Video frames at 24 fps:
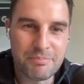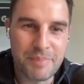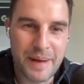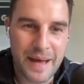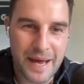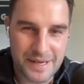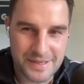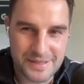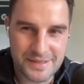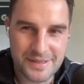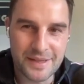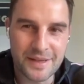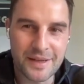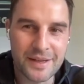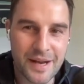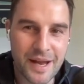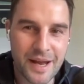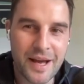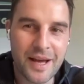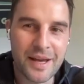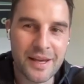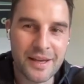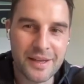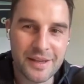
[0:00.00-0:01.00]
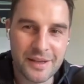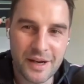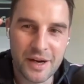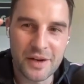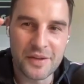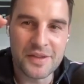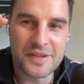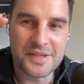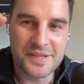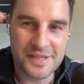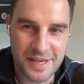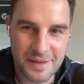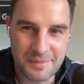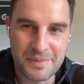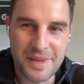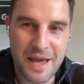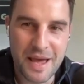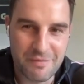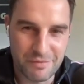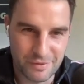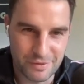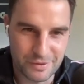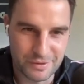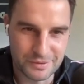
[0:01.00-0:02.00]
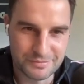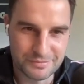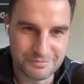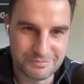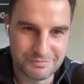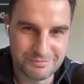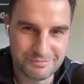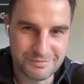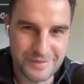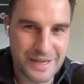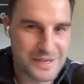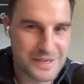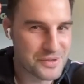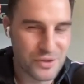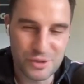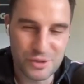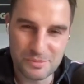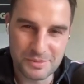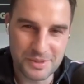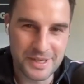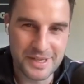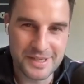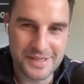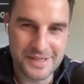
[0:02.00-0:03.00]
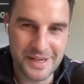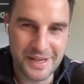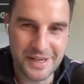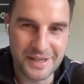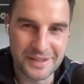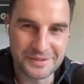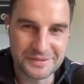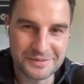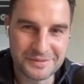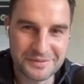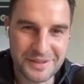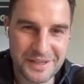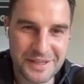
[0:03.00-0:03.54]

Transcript: Basta and I are the same level. That's all I'm gonna say.